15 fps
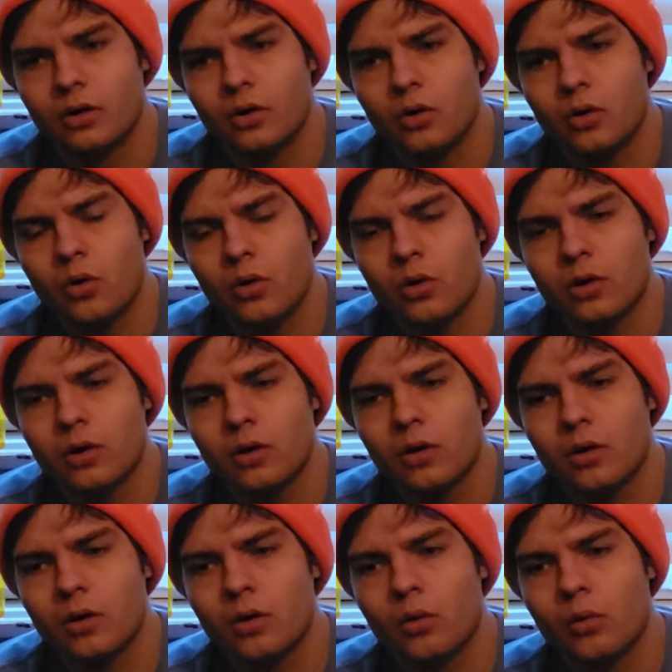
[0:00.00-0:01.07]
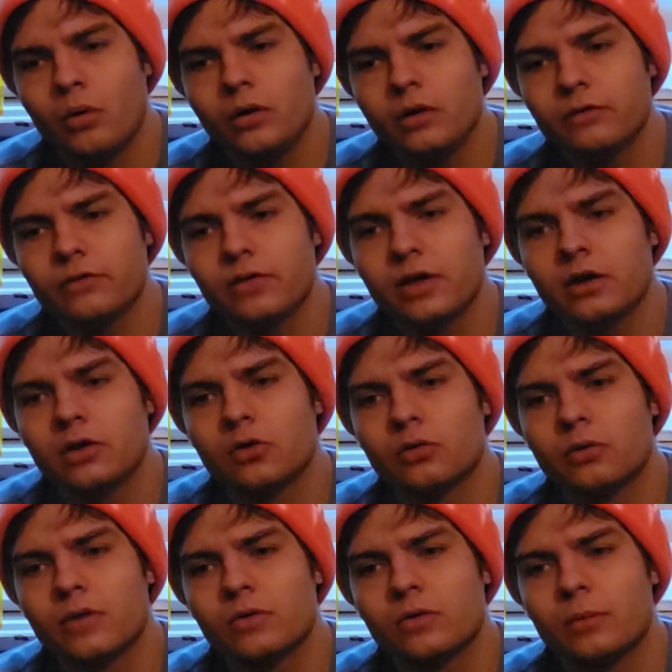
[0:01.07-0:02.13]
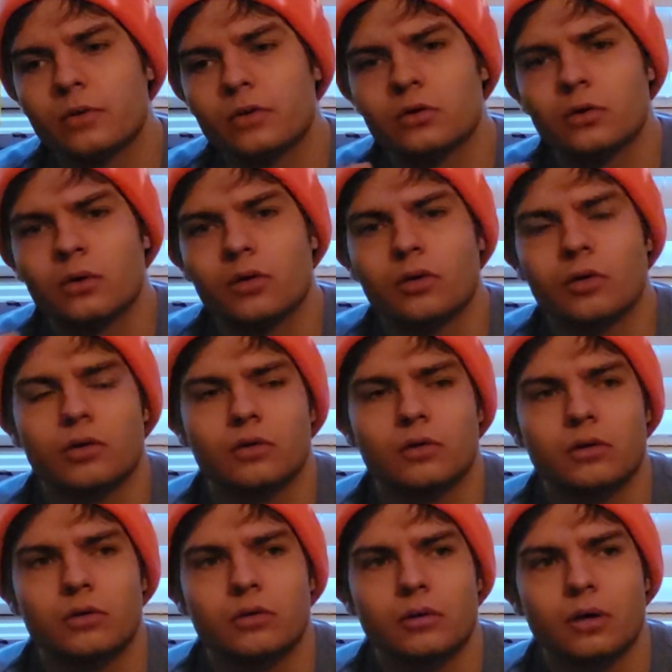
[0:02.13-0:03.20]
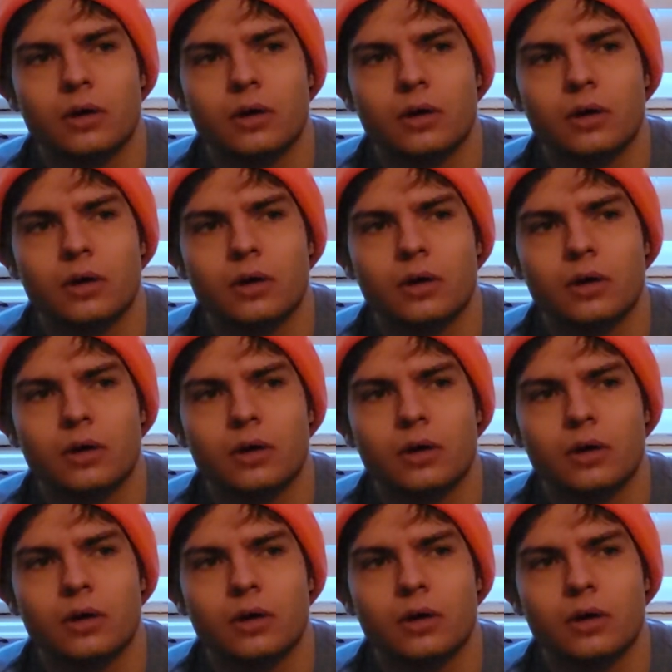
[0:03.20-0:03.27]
Or what if they can create something into existence?